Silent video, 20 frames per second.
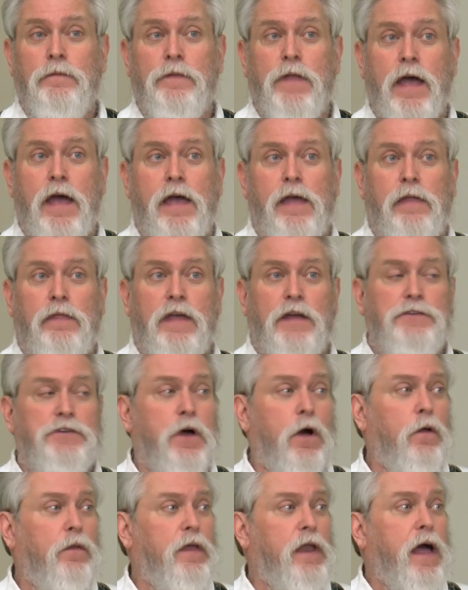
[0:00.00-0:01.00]
I, that's
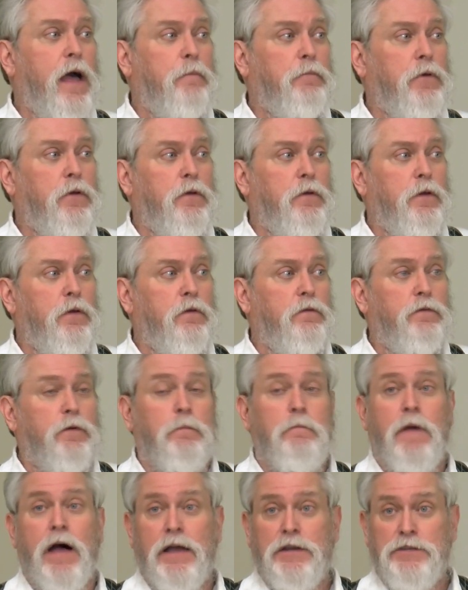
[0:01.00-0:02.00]
all that I'm going to do
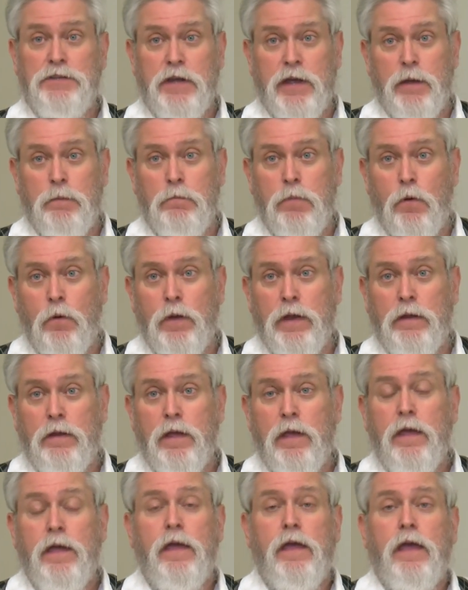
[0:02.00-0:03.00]
from my standpoint.
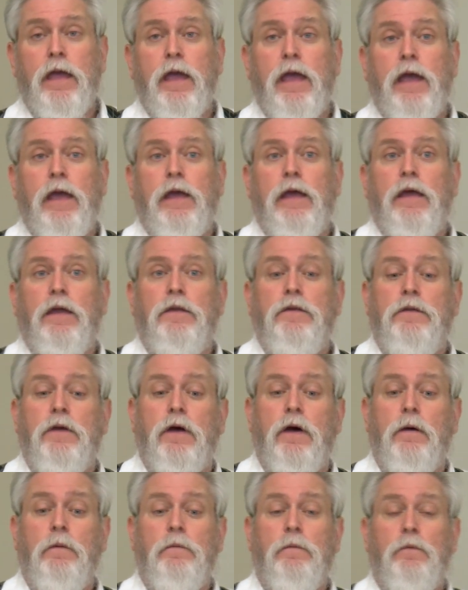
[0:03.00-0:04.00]
And
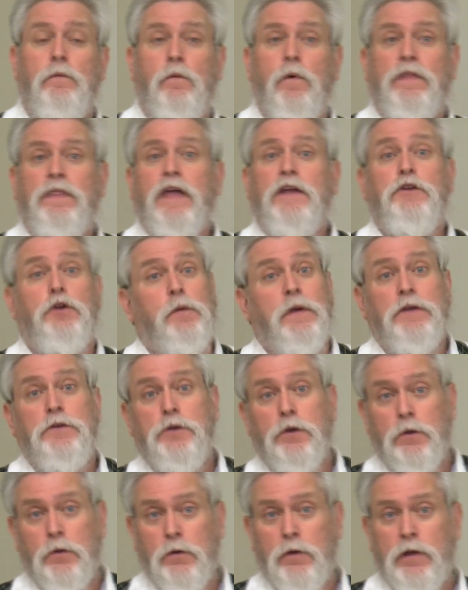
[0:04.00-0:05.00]
uh, what they do
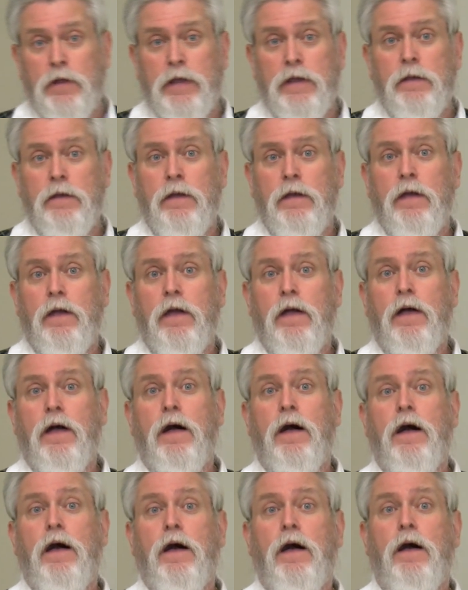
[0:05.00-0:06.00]
internally,
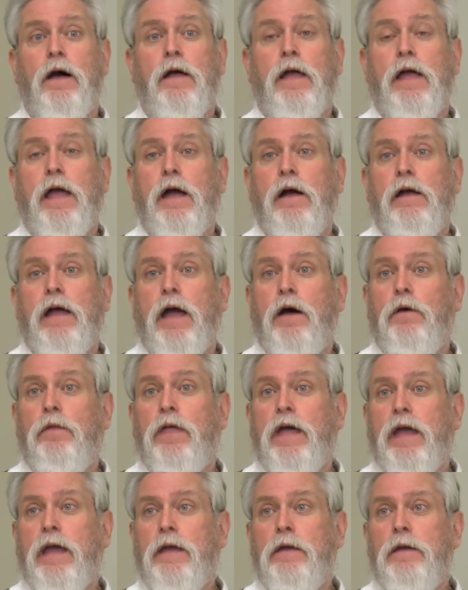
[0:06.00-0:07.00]
uh, how, how,
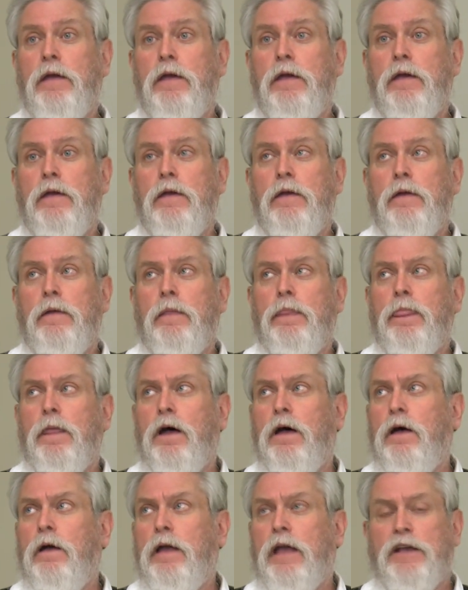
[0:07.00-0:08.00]
they
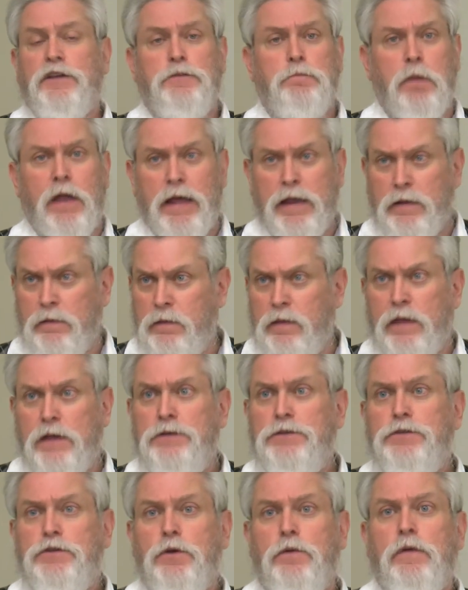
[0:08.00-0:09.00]
uh, explain
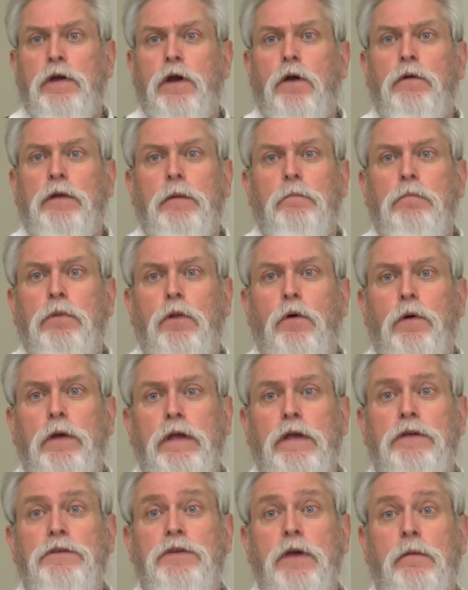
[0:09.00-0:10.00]
this to their own
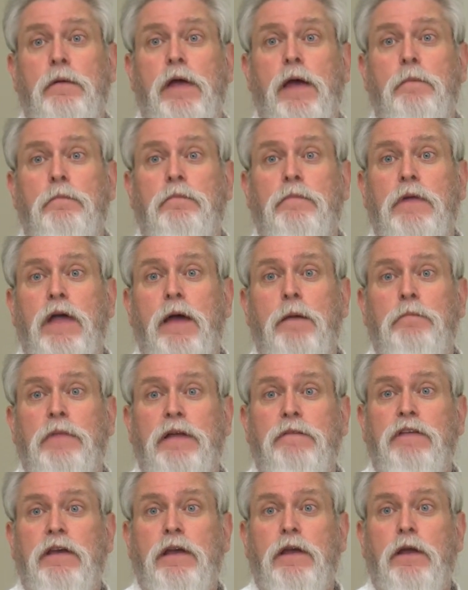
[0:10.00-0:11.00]
employees, I'm, I'm, I'm,
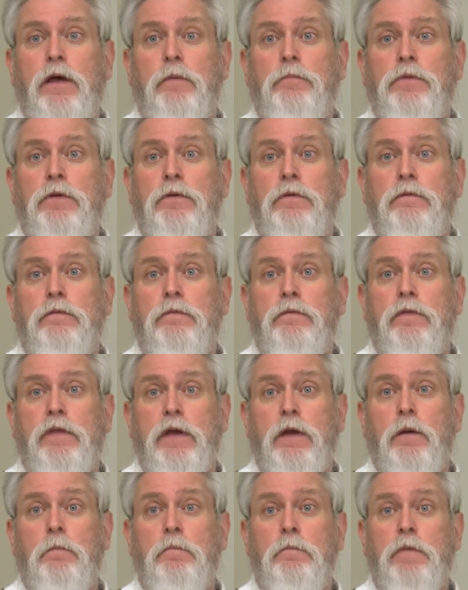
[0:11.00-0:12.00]
leaving it up to
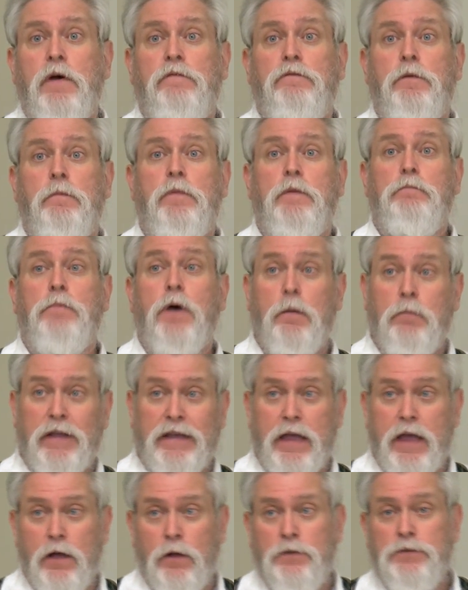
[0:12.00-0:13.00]
them. But from the
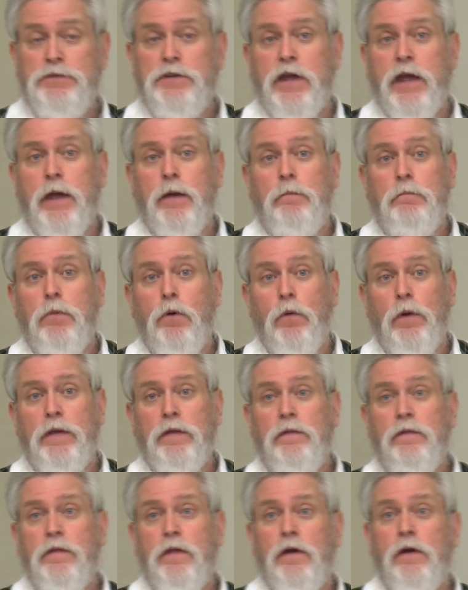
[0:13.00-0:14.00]
public health
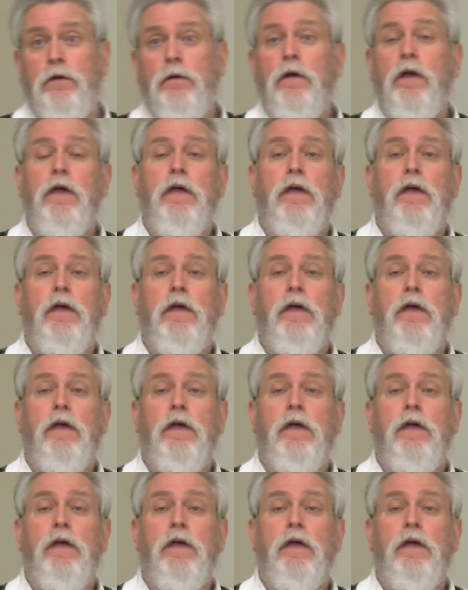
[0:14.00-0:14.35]
standpoint, there,